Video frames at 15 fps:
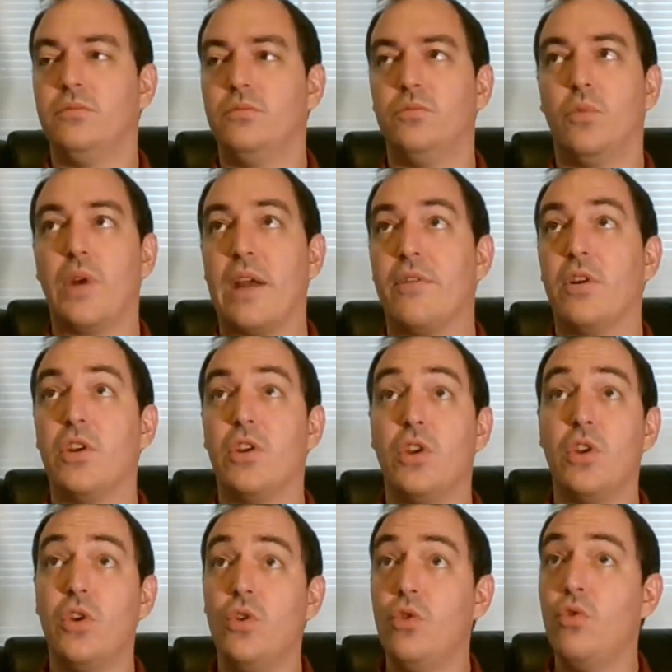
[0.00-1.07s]
whatever
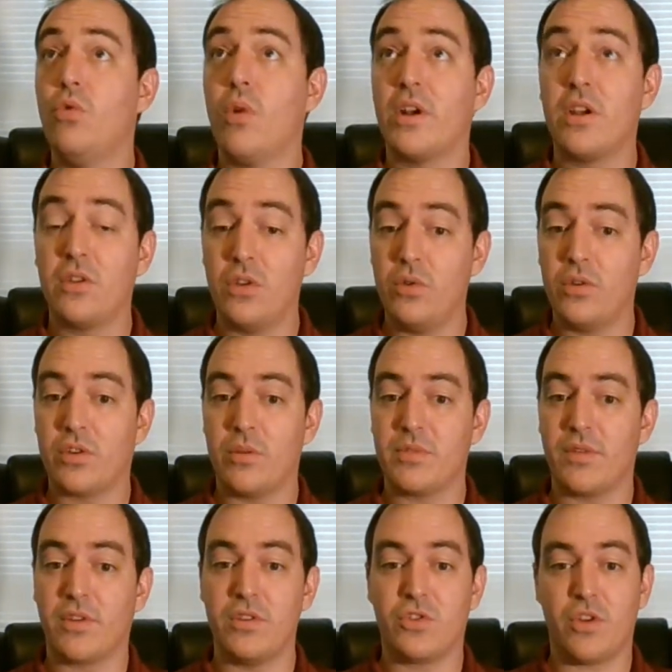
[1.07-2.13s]
you want to do in terms
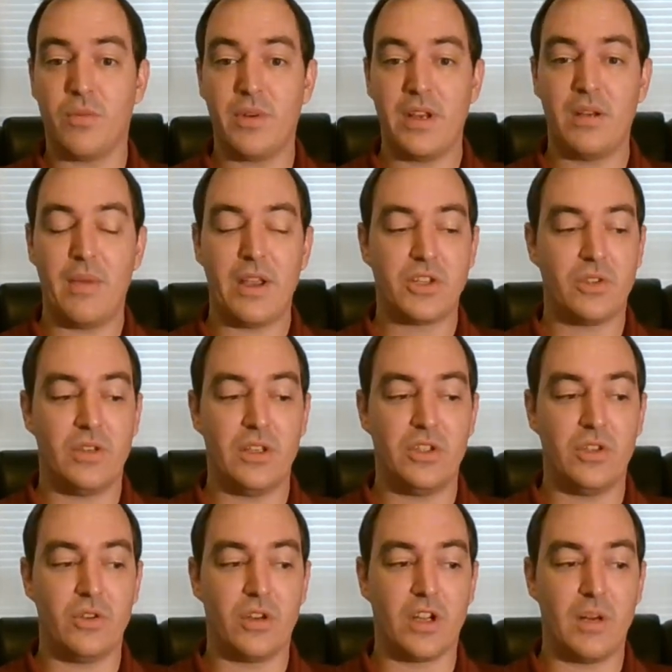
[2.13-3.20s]
of contributing to make sure that
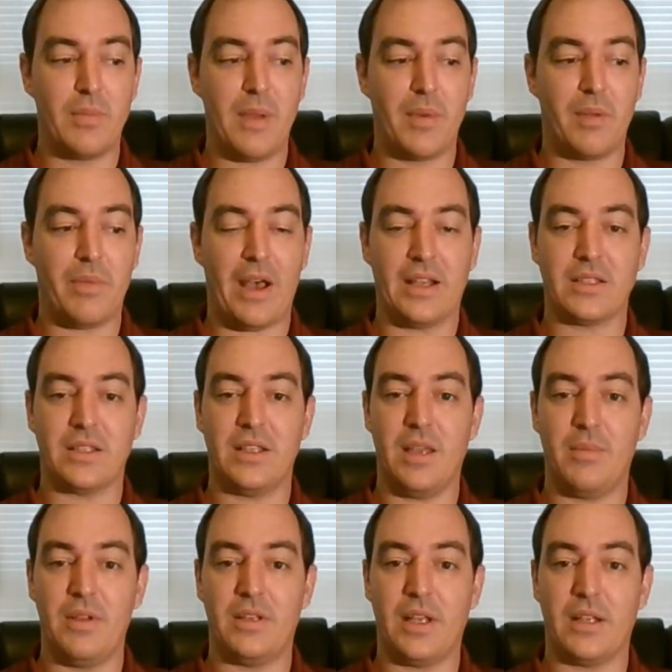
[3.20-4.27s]
you're going to be able to pass the
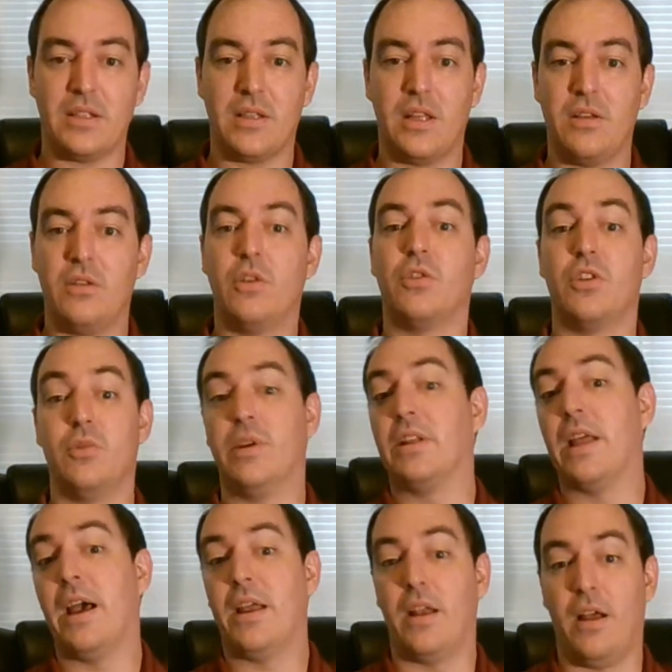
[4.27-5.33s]
AP test, that you're doing
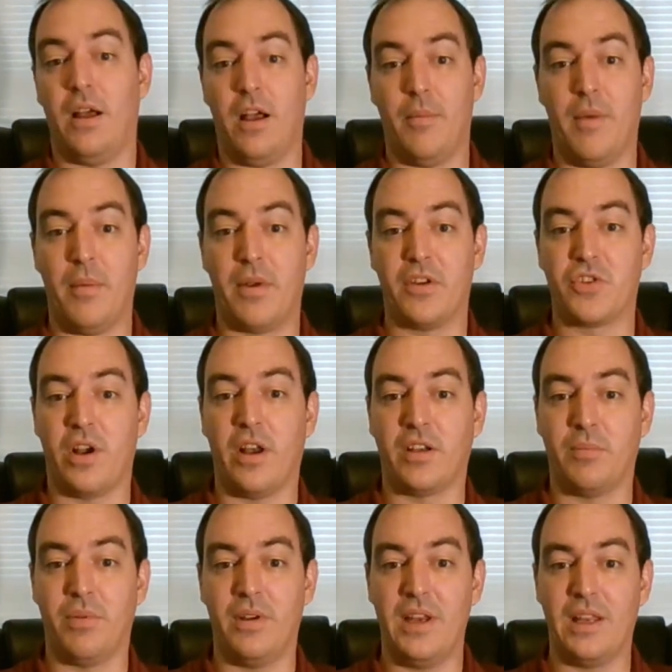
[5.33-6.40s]
that. I'm going to try not to
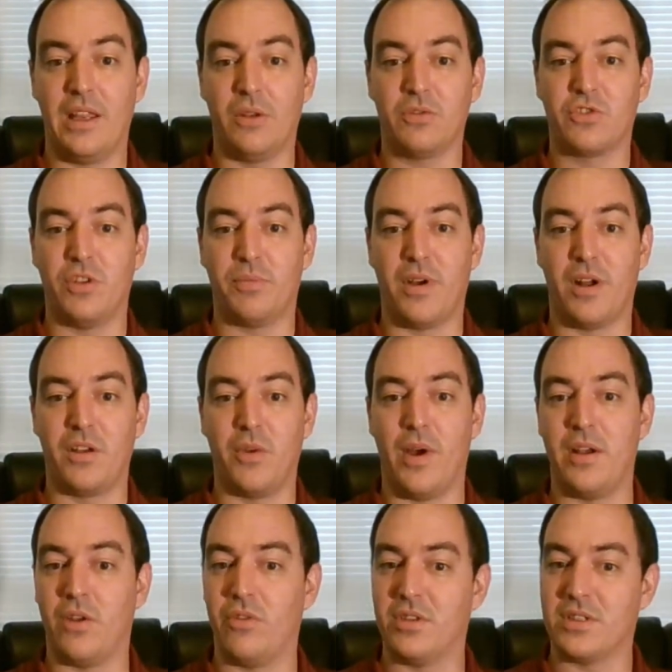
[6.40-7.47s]
put any guilt trip on you. I
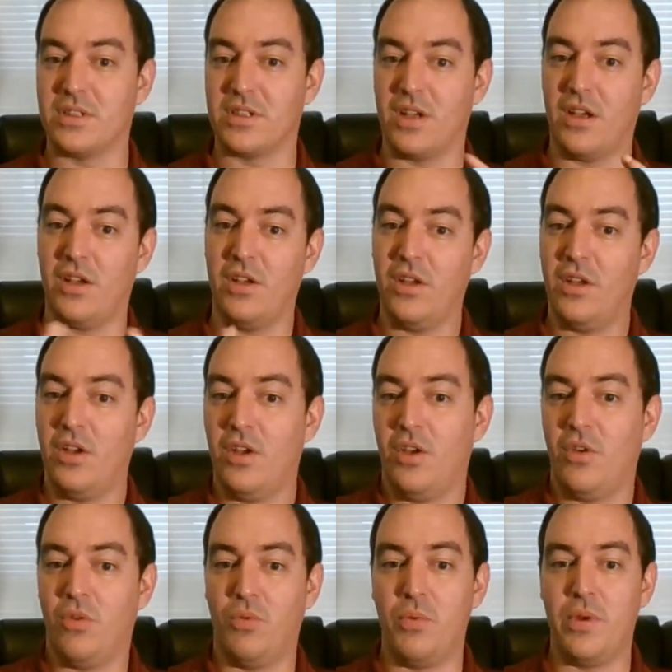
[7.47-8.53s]
know this is a
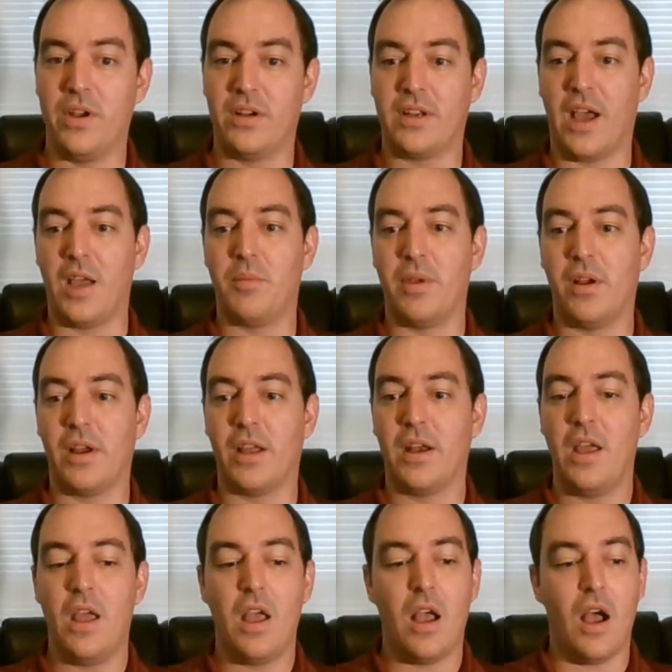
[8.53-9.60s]
weird time period.
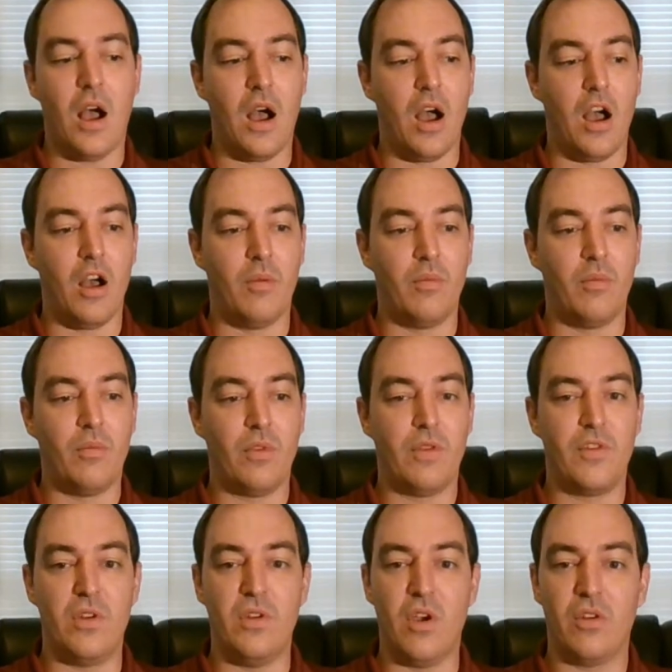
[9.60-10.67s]
If
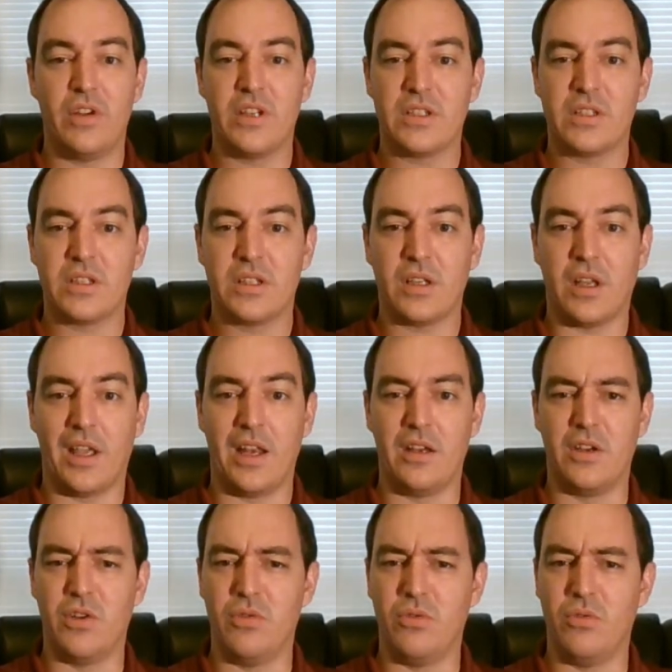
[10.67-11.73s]
you noticed,
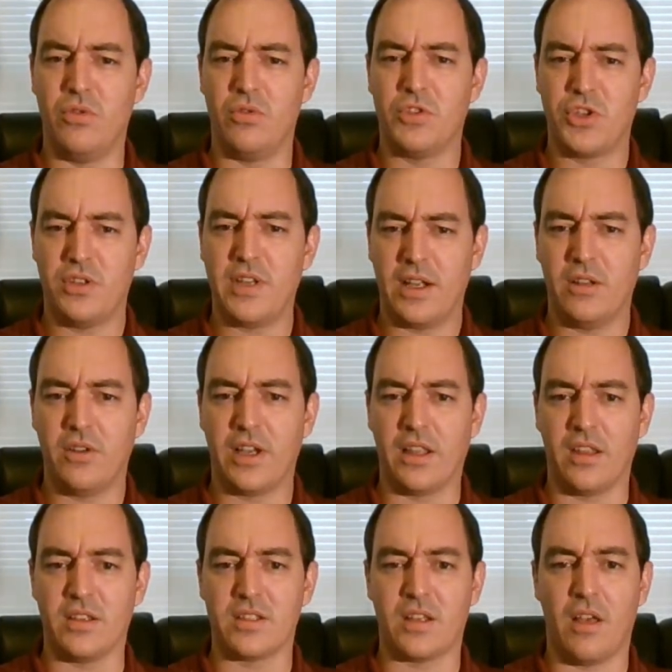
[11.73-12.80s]
and you should take a look at
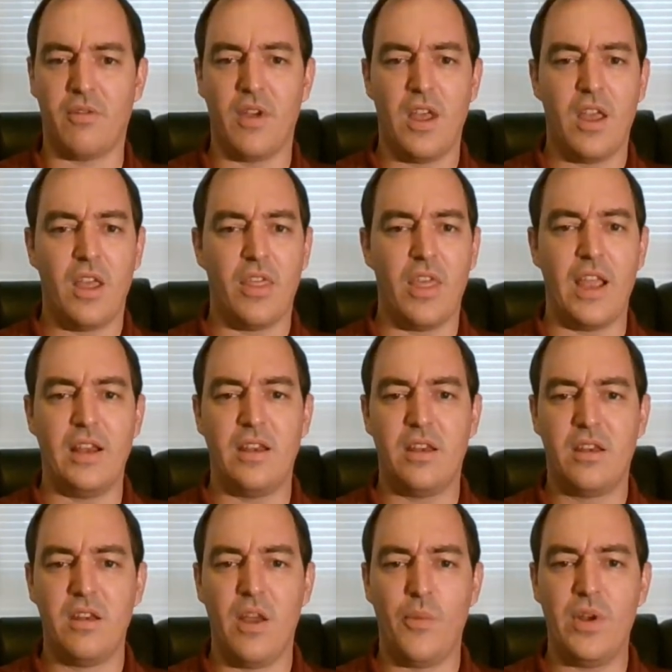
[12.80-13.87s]
this stuff, we
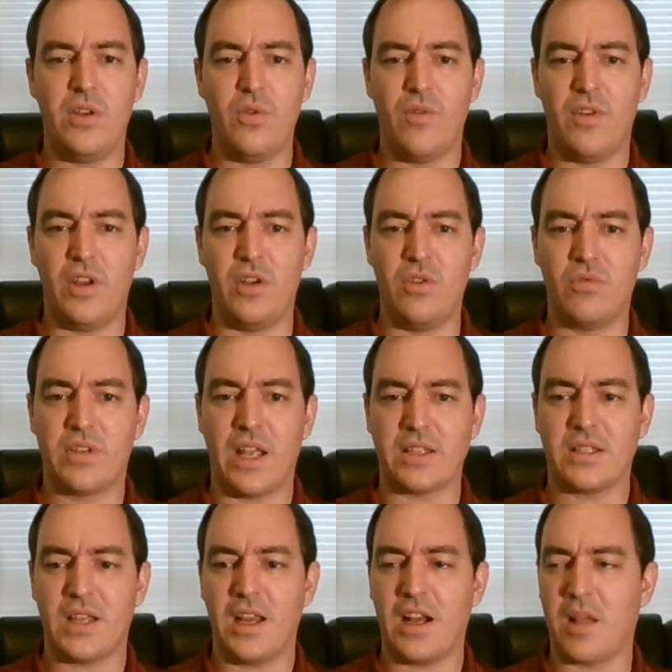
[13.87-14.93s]
do have a new test
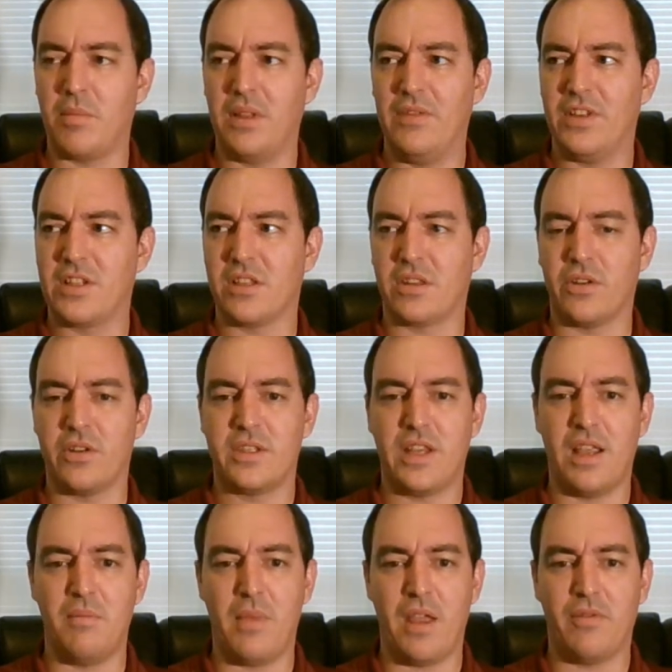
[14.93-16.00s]
date. I believe it's
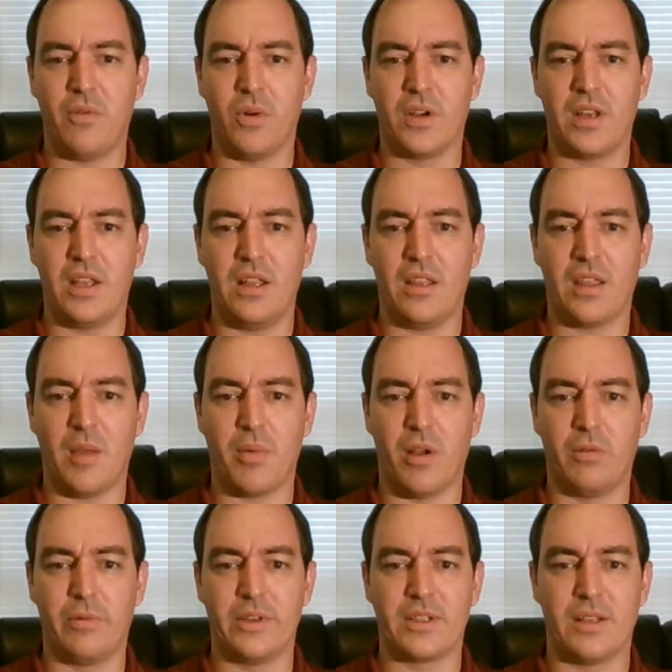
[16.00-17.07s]
Thursday, May 14th. I
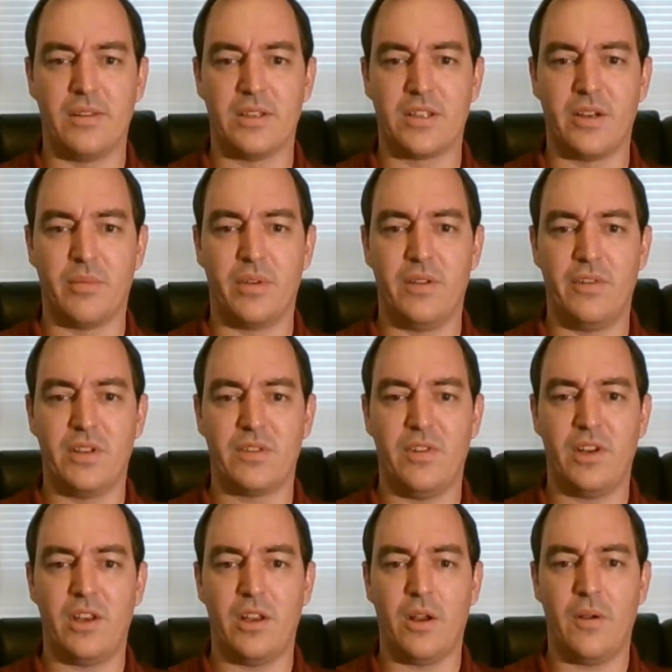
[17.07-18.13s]
probably said this in a previous
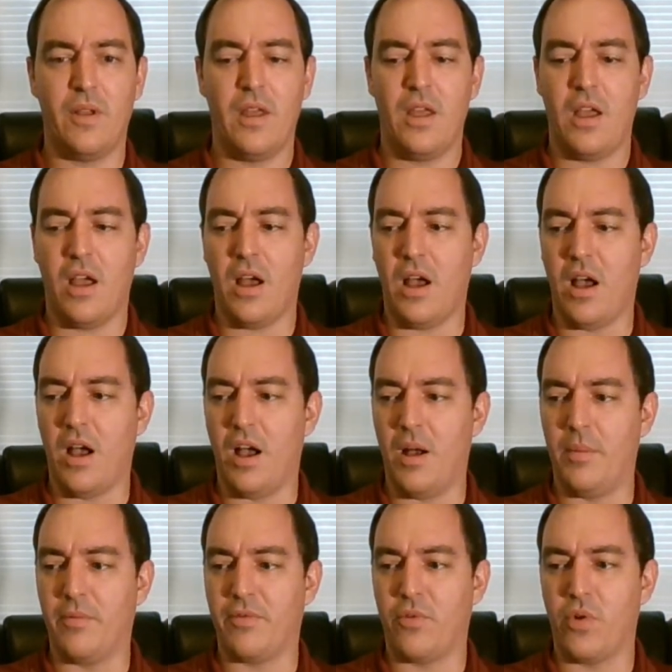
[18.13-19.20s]
video.
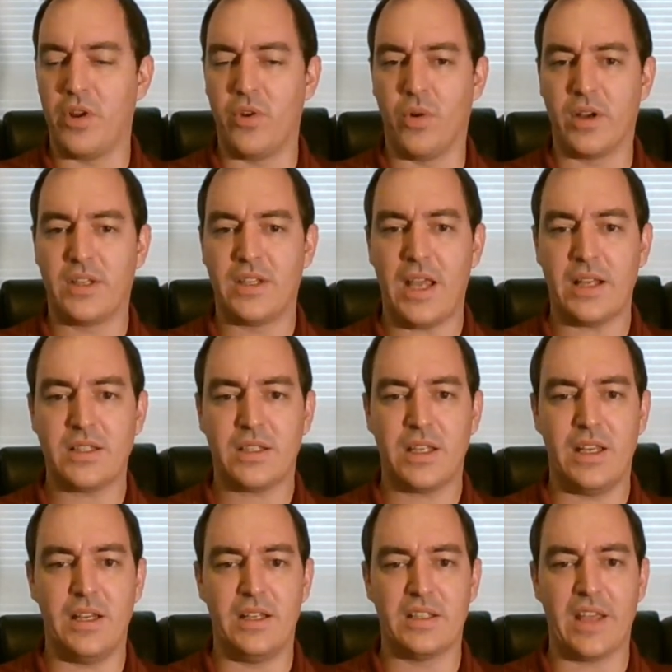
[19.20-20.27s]
For your test,
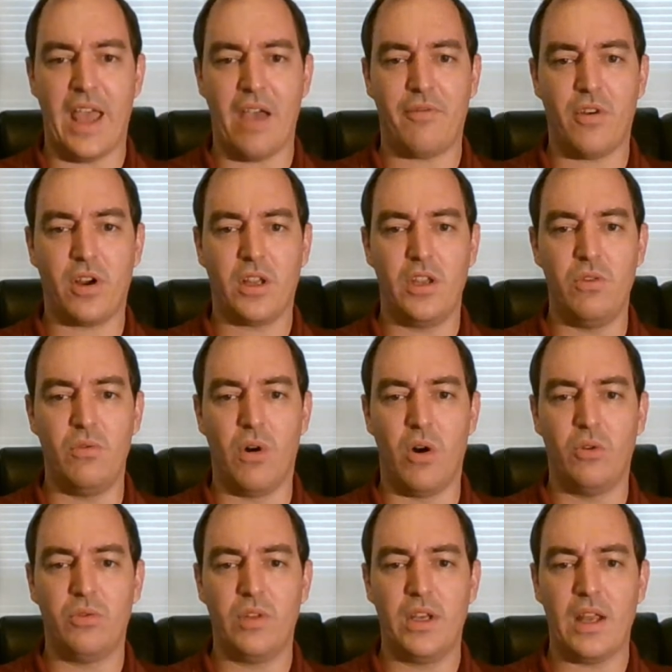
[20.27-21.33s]
it is FRQ
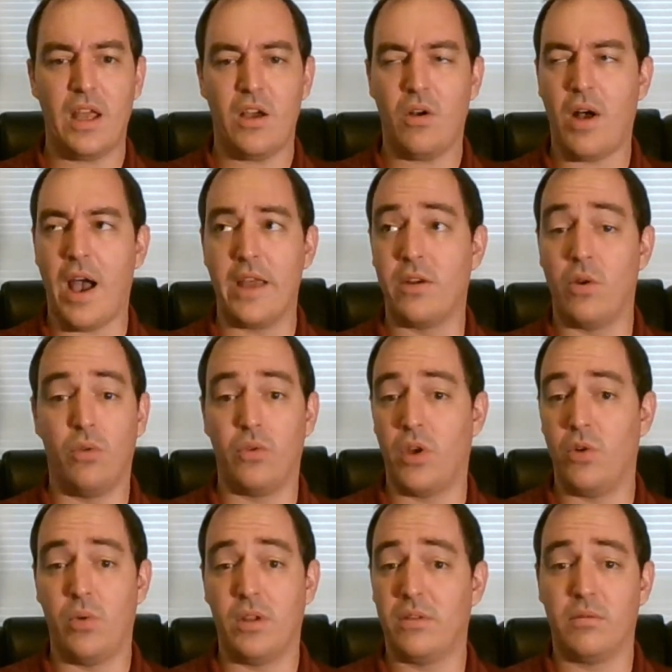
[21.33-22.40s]
only now. I don't
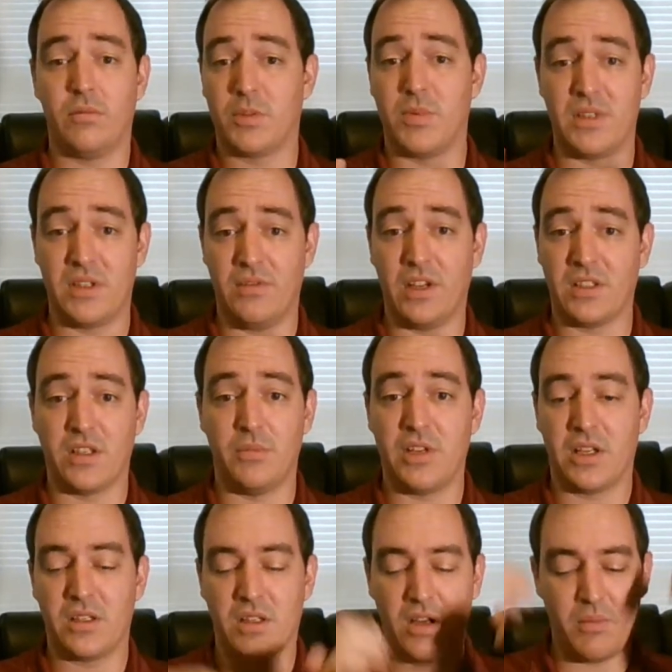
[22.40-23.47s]
know what specific subject
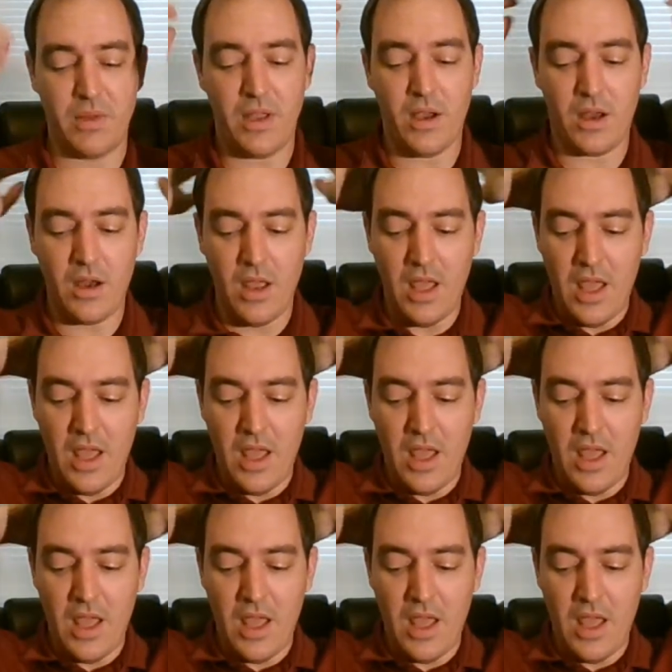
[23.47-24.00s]
it's going to be on.